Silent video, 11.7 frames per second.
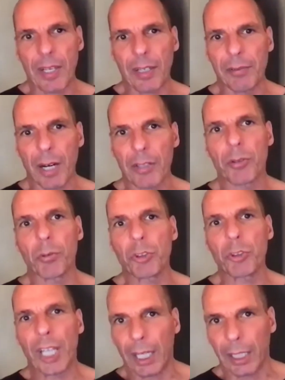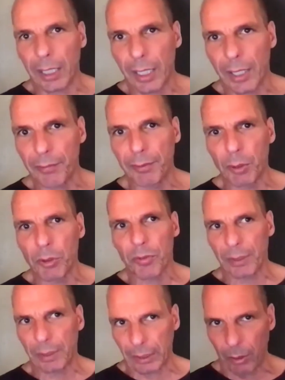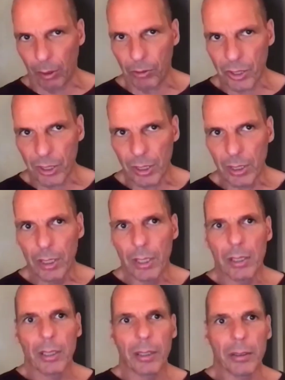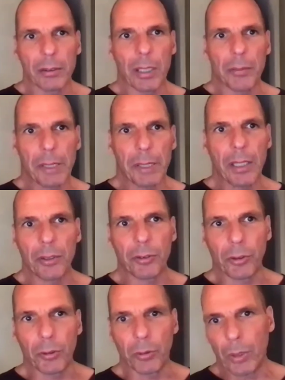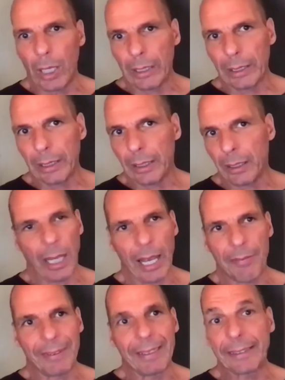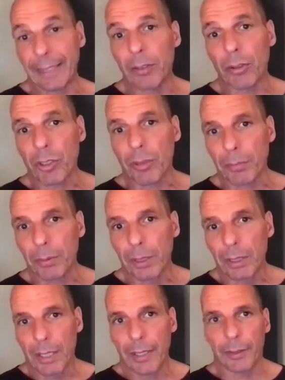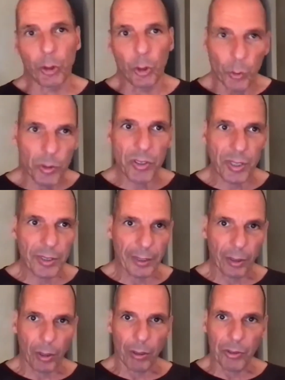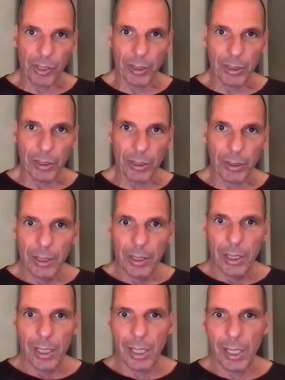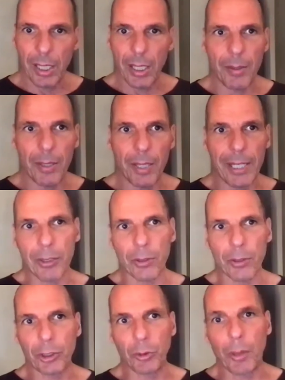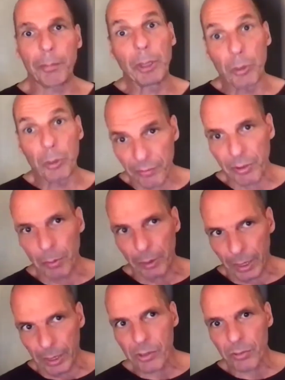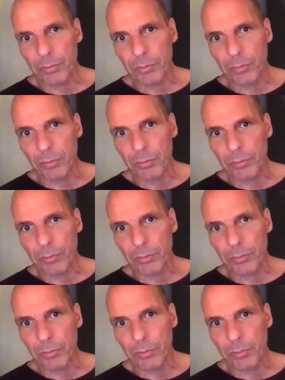for us to share the fruits of the technology, or are we going to have a dictatorship that uses the technology in order to abuse everyone else?